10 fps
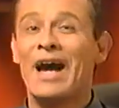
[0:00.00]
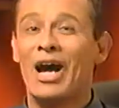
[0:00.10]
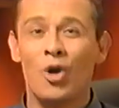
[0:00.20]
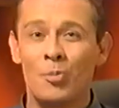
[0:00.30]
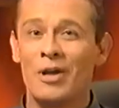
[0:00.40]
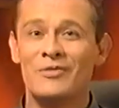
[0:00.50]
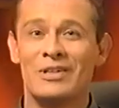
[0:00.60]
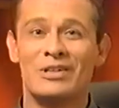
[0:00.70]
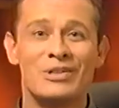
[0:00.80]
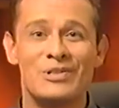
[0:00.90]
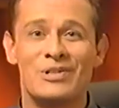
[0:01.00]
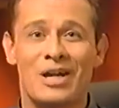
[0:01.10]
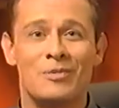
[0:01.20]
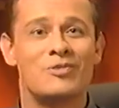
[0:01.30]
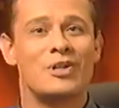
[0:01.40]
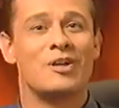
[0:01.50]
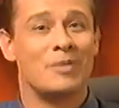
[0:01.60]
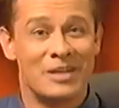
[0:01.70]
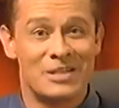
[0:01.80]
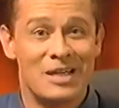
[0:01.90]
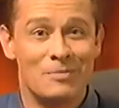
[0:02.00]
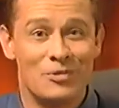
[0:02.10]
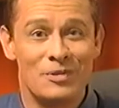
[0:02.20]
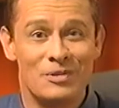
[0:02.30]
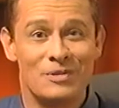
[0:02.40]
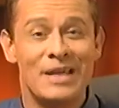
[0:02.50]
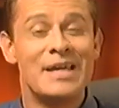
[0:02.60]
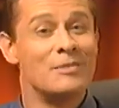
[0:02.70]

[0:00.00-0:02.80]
I hope I've done a good job of sharing my excitement with you,